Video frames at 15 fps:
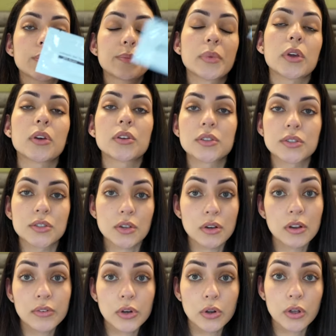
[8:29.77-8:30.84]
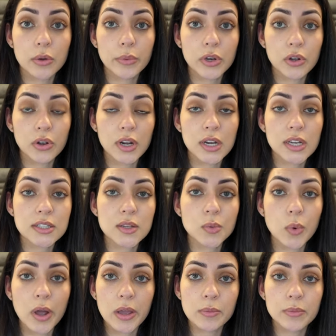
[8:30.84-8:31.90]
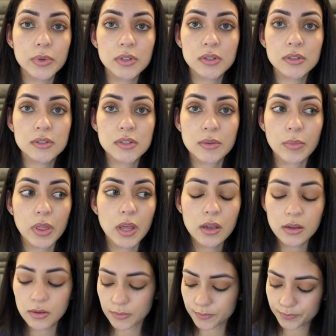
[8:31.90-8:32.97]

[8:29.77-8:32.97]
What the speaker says: because you never know when you're gonna need to wipe something.